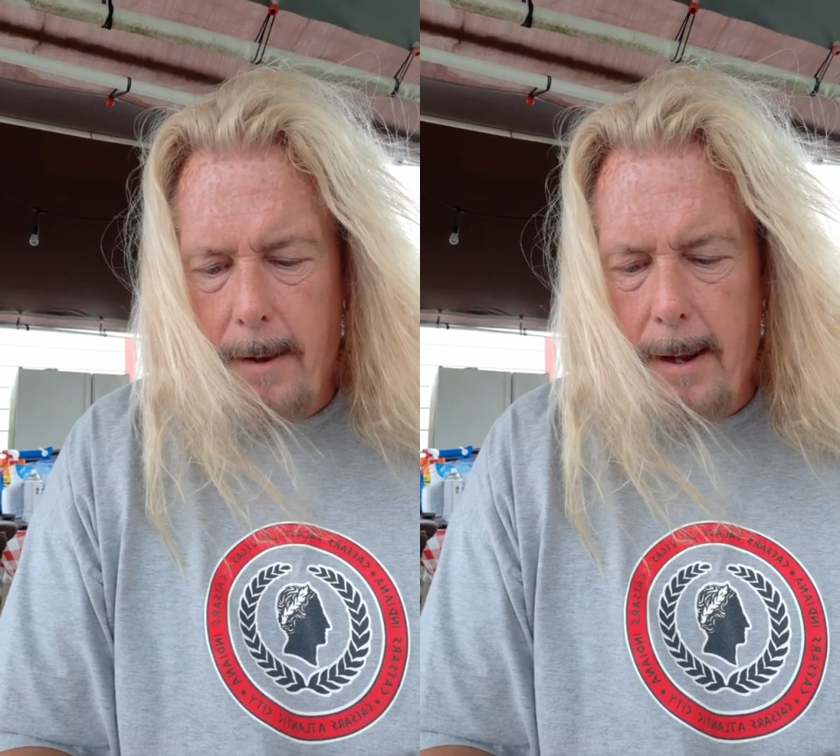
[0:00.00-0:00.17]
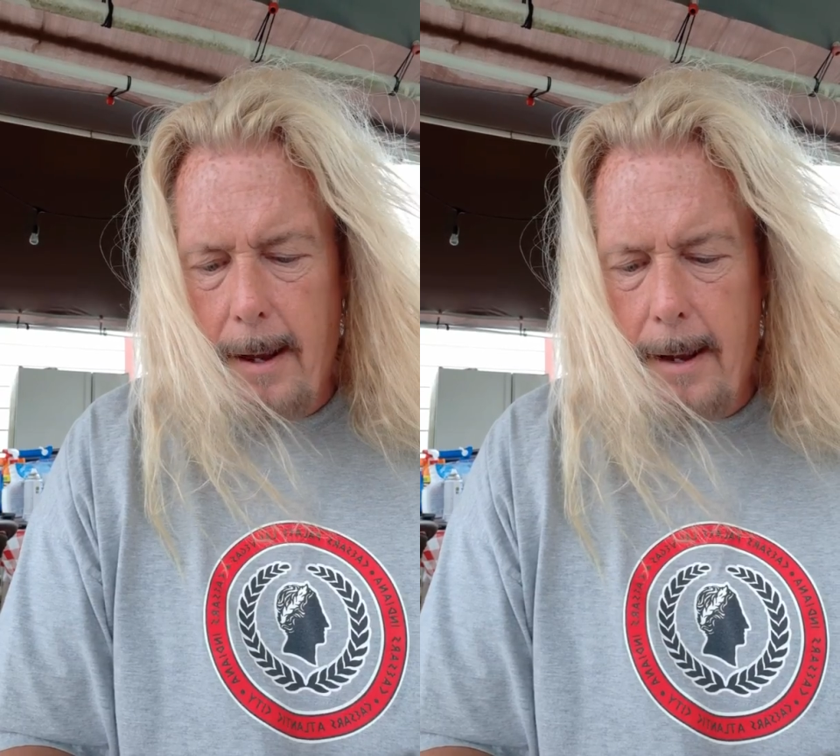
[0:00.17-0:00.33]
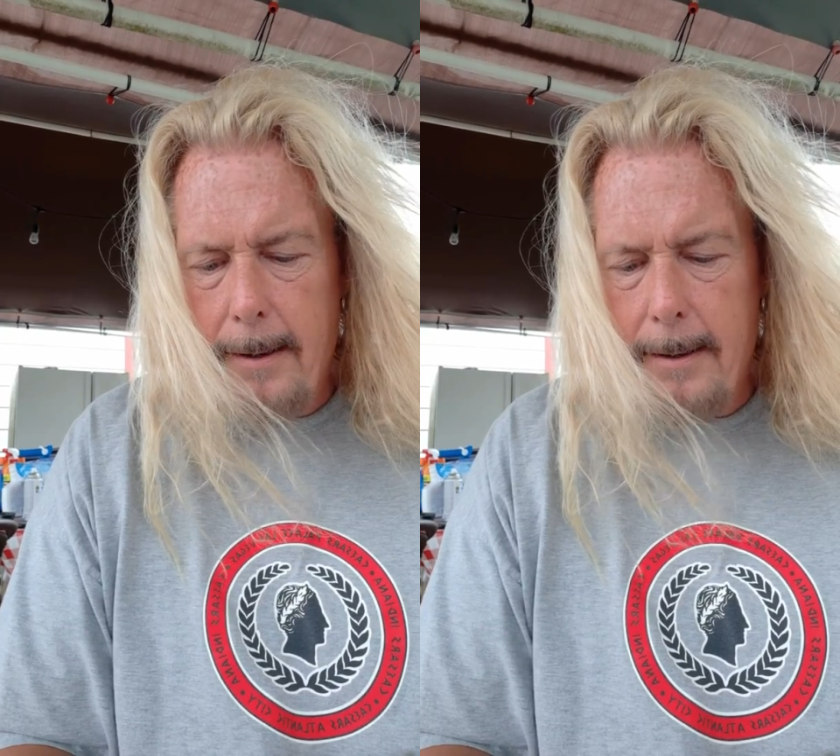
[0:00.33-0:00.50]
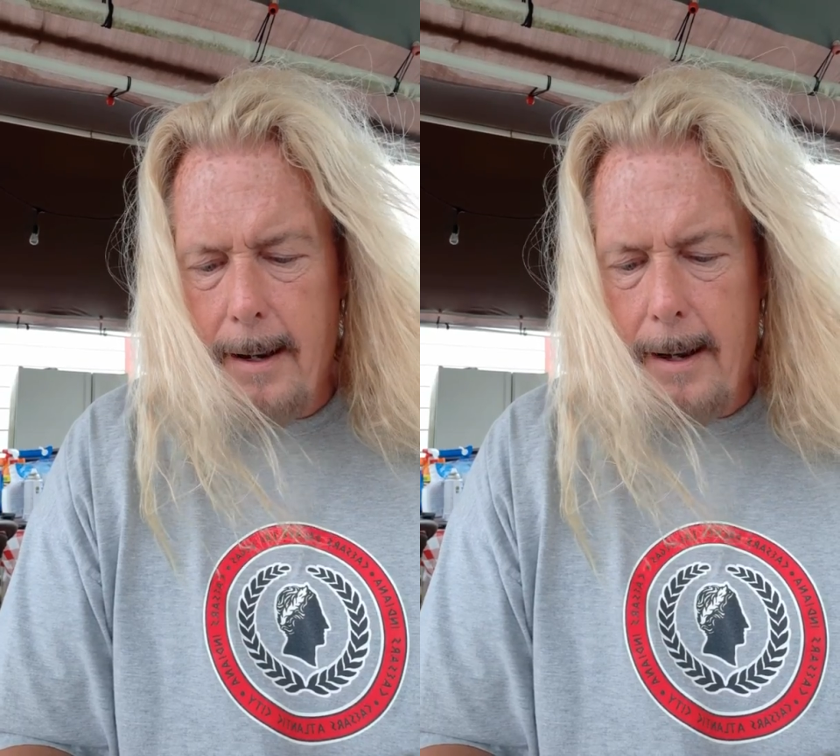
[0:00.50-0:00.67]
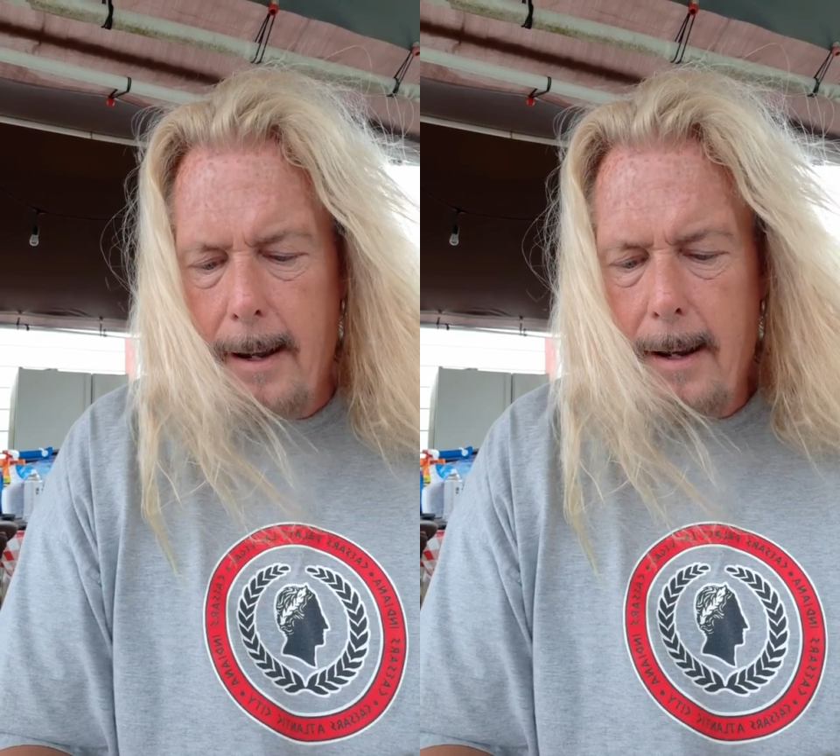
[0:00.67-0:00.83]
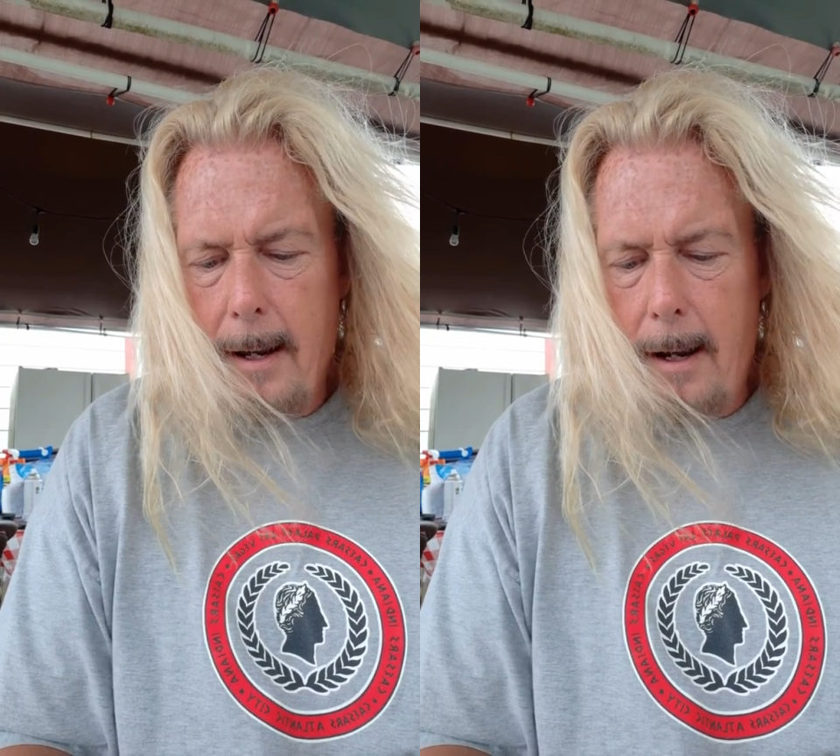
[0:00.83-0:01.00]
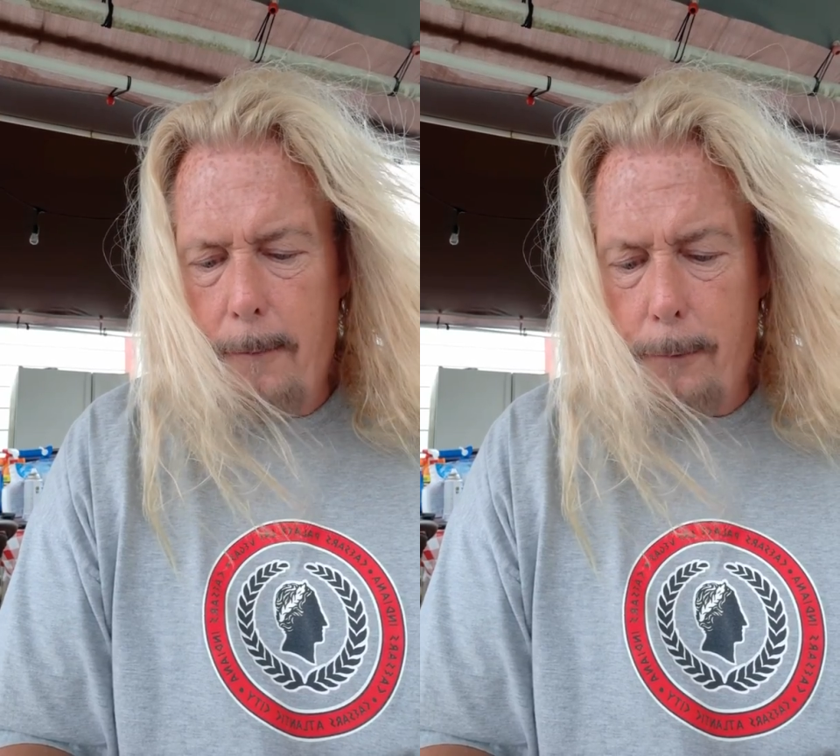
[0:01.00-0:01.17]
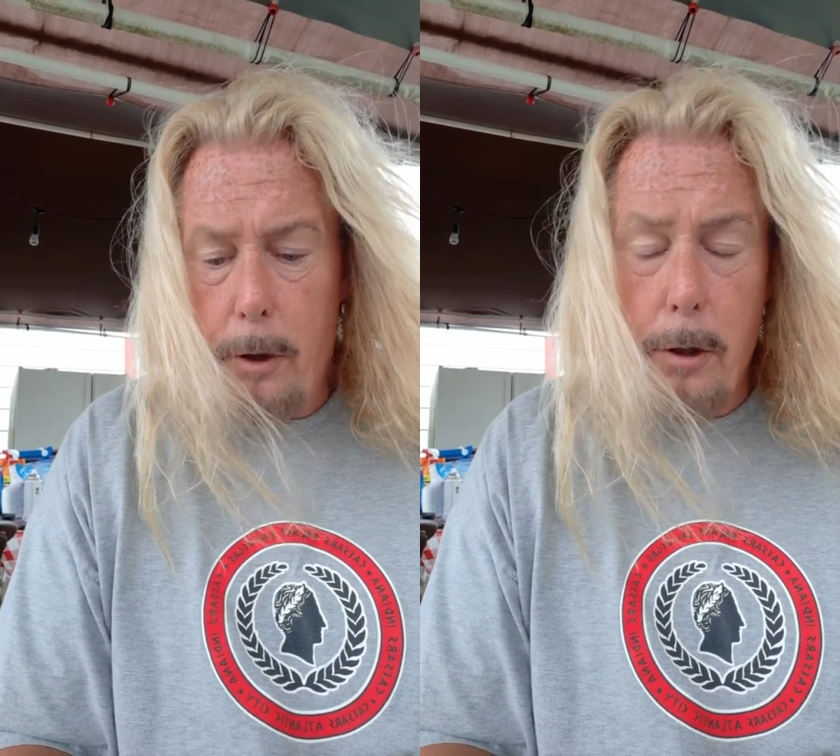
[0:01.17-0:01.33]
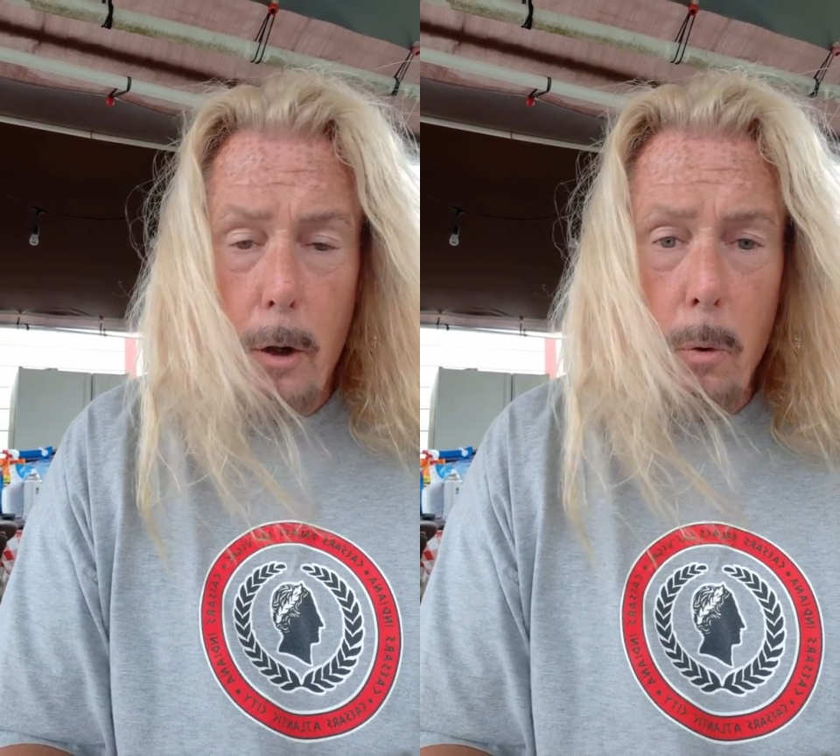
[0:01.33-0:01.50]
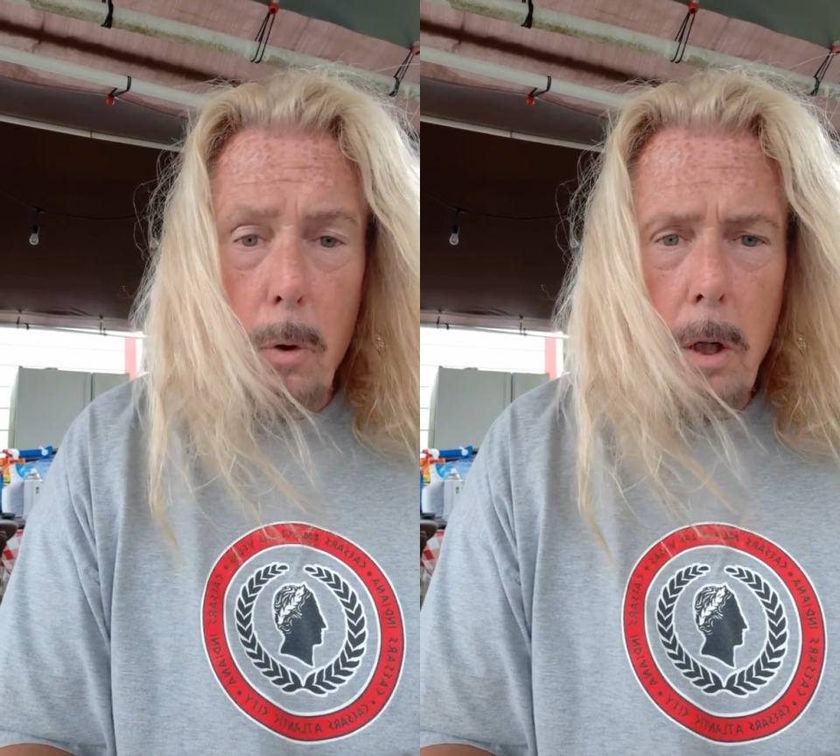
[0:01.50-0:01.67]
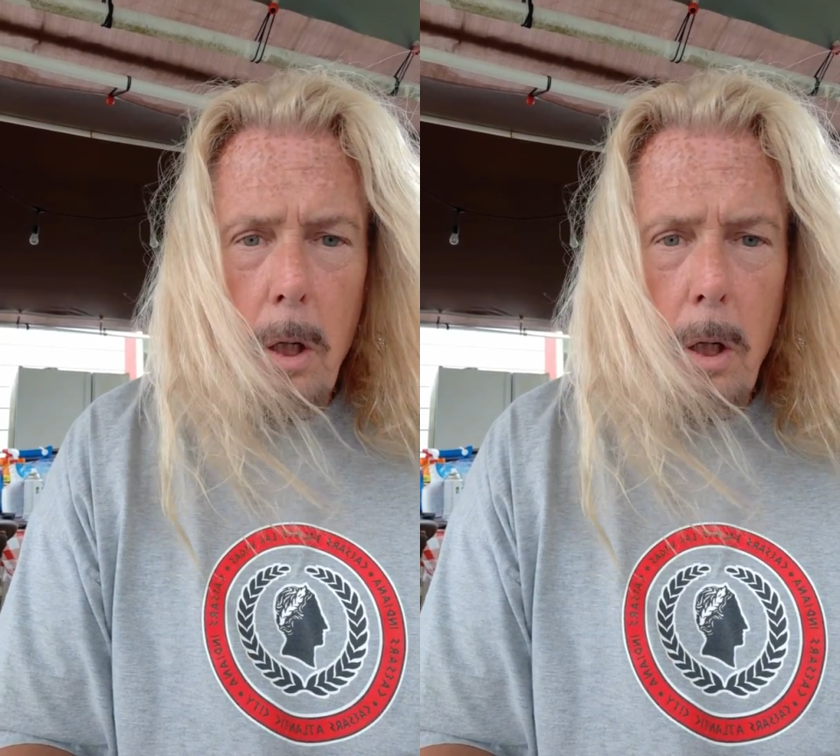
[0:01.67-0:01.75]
And if you do,